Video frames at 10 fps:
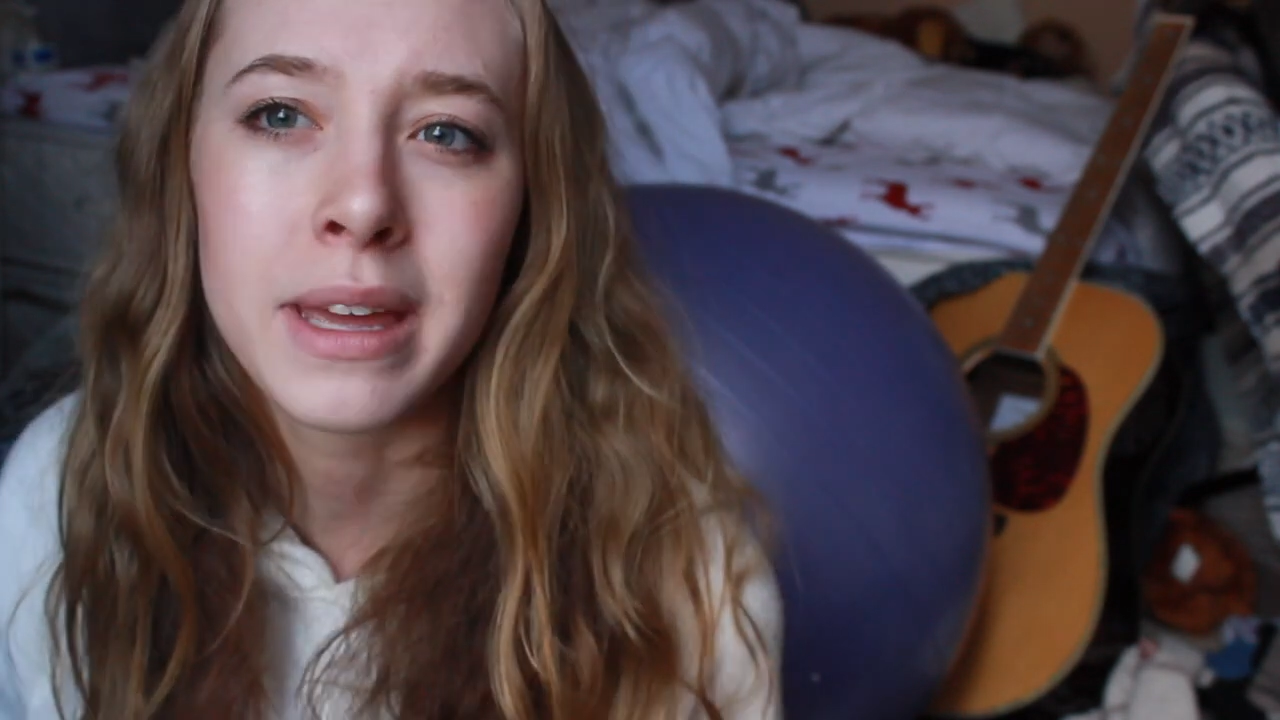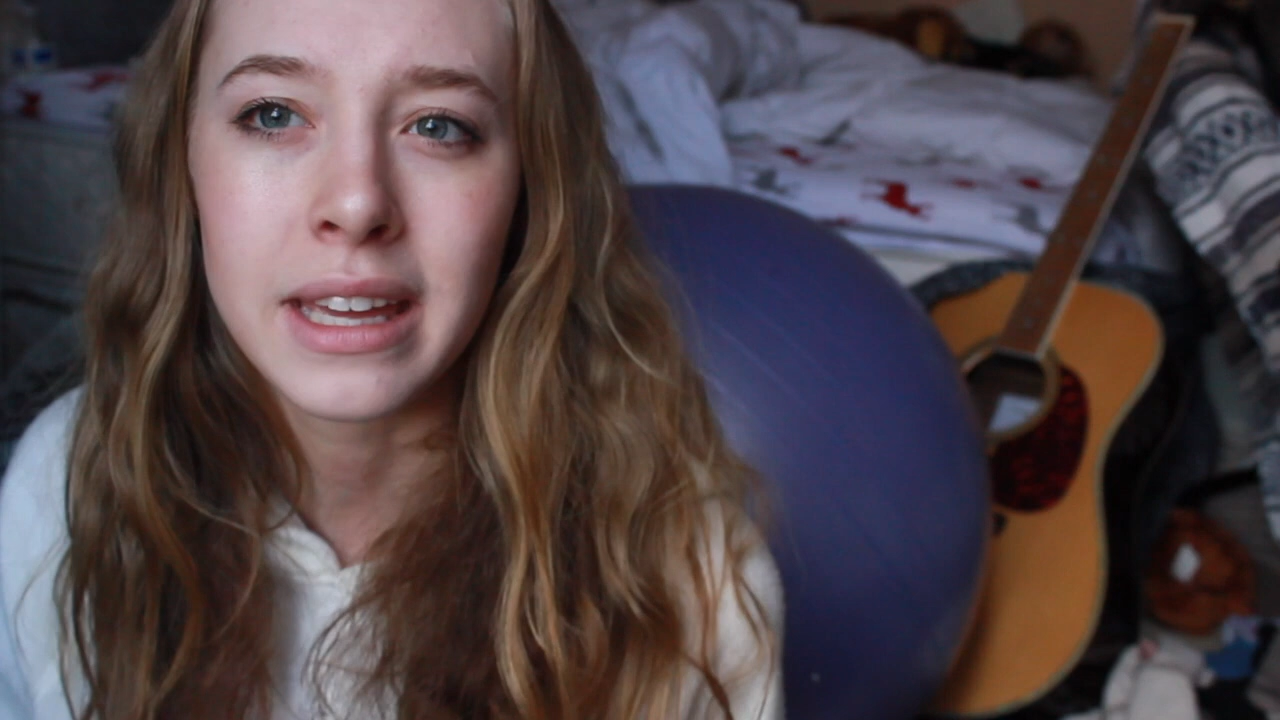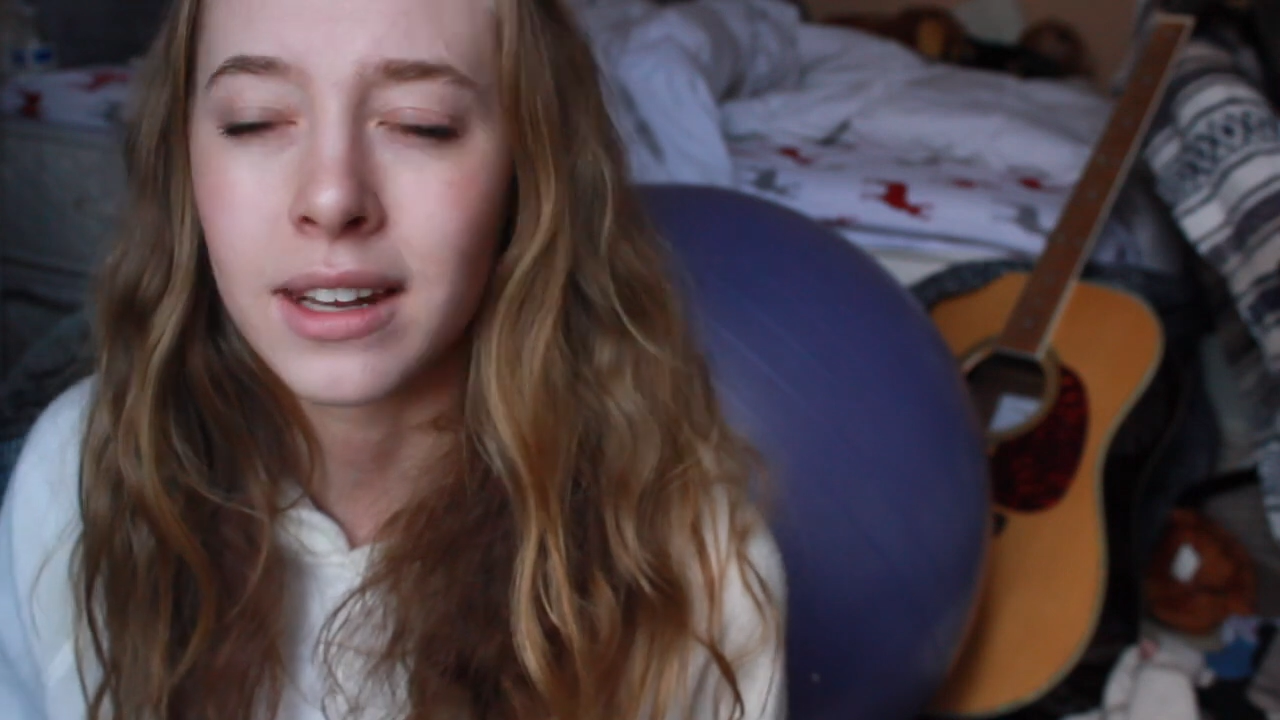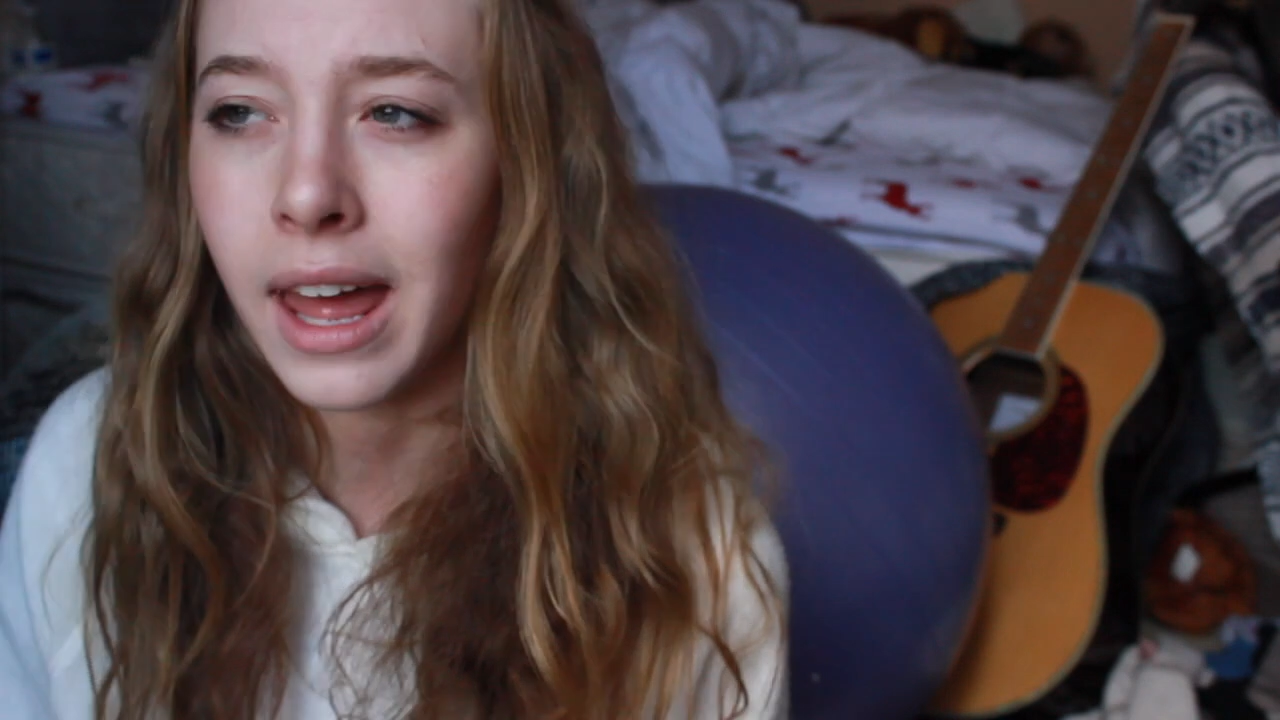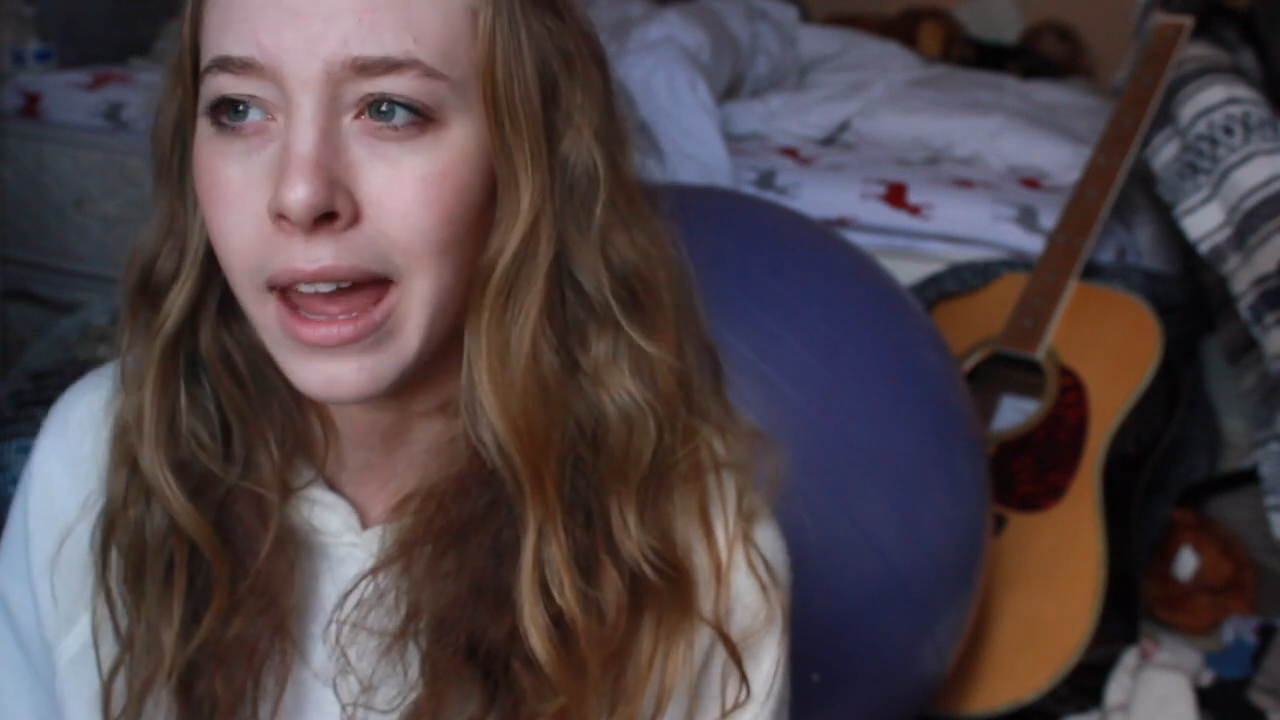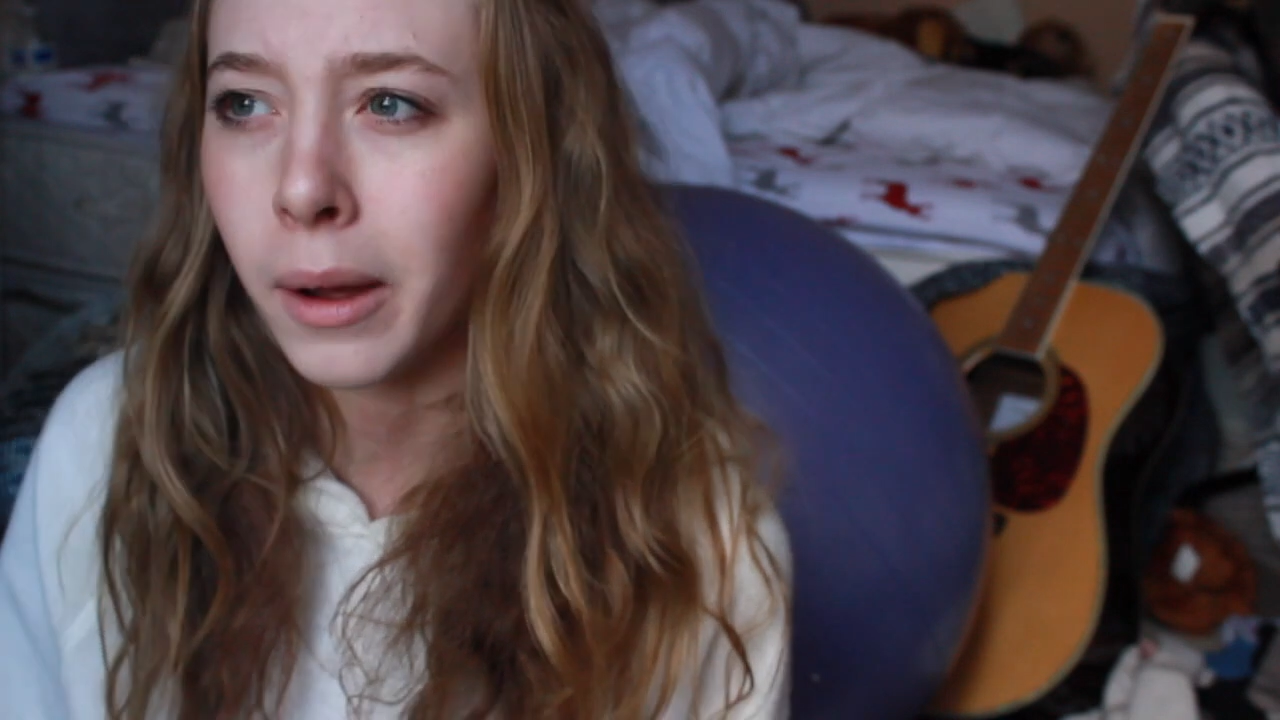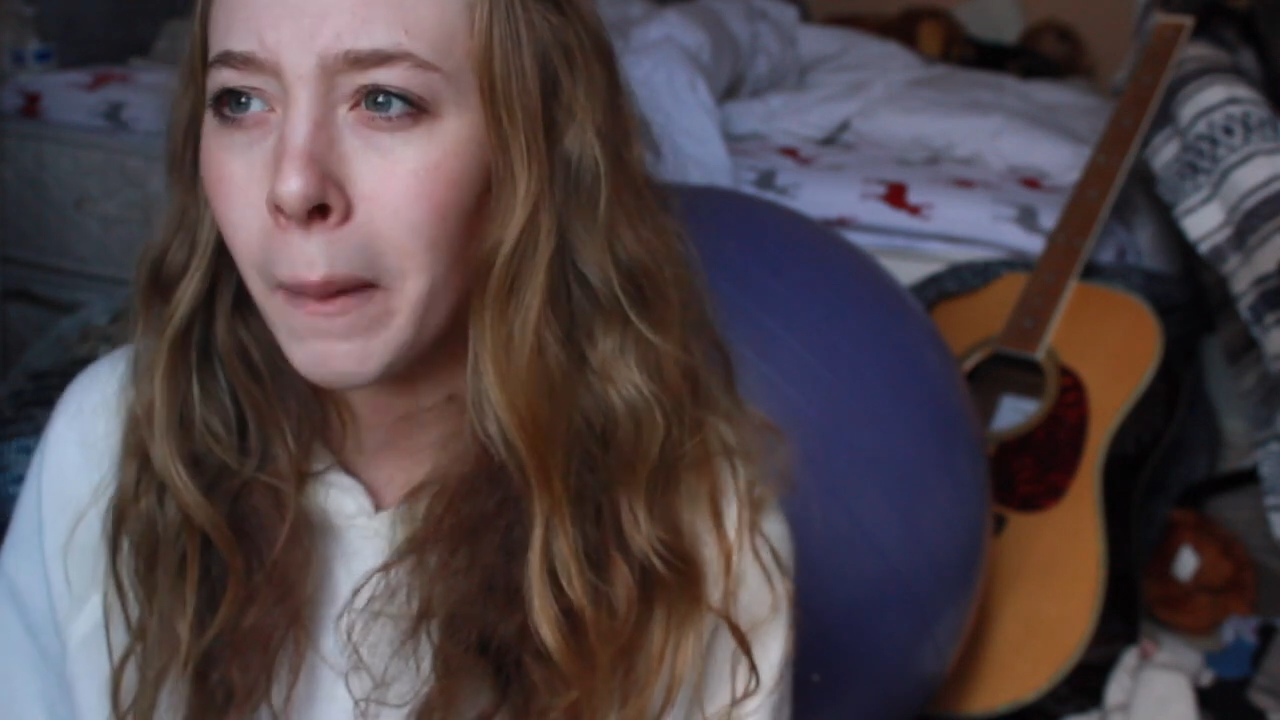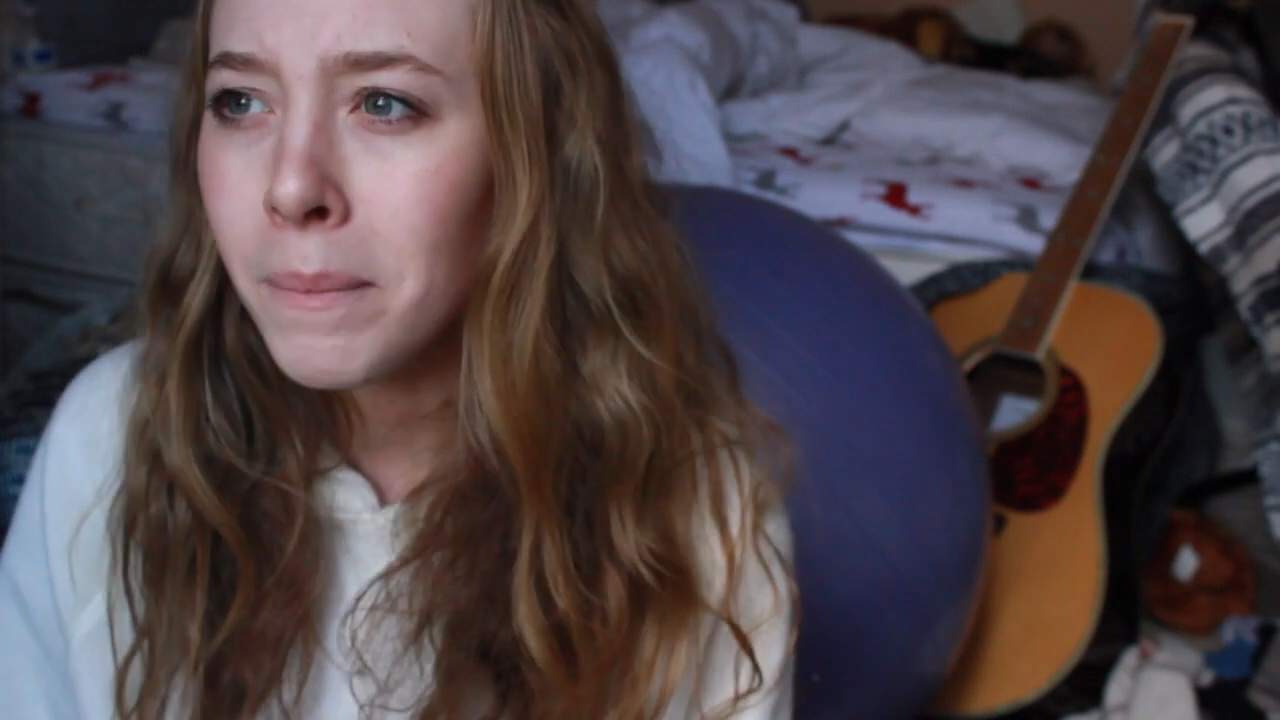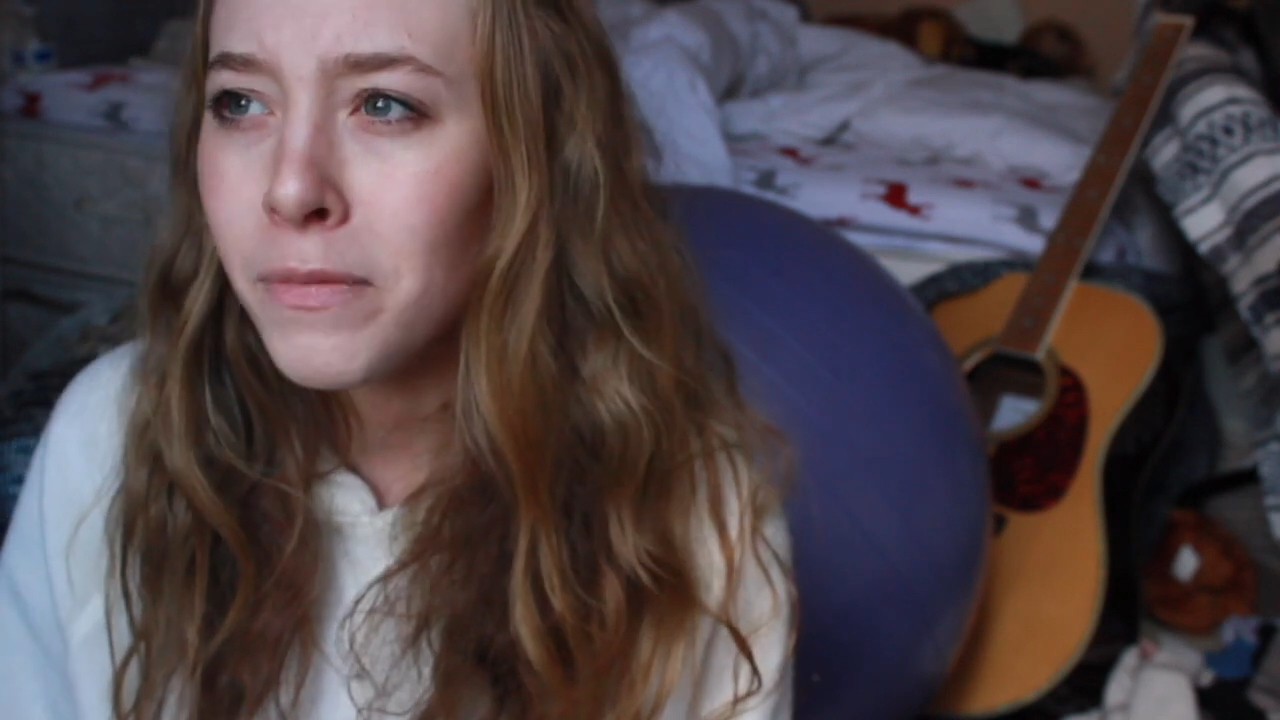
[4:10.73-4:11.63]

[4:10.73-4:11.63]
me in like